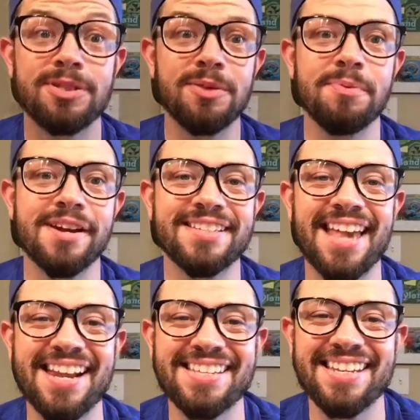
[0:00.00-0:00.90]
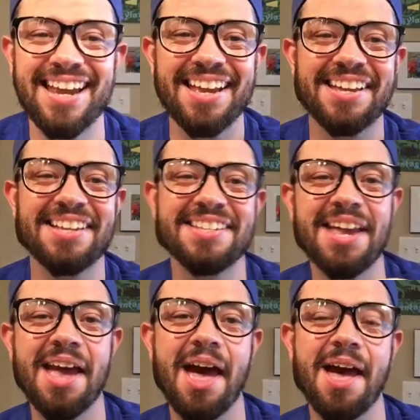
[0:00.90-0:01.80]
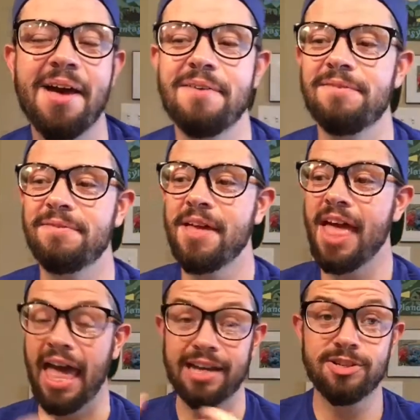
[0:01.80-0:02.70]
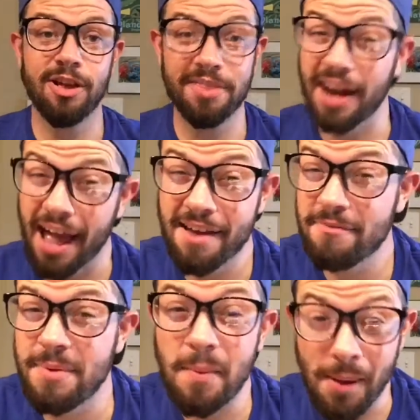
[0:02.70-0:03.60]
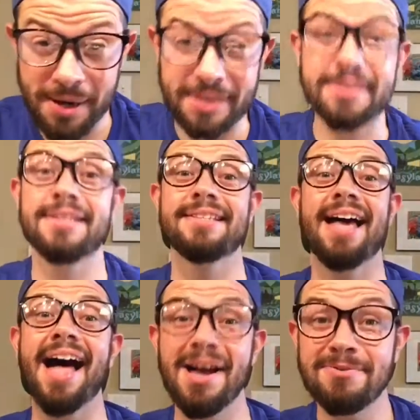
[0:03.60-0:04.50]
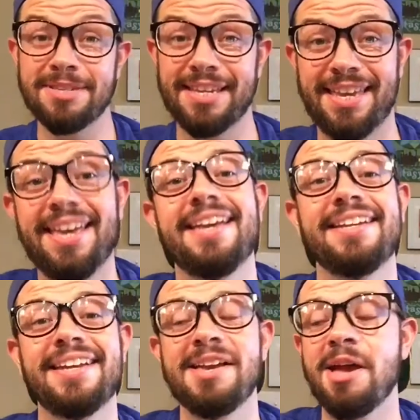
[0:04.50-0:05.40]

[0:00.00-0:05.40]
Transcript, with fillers: super excited today because I have a doll that I have been wanting since I was a kid,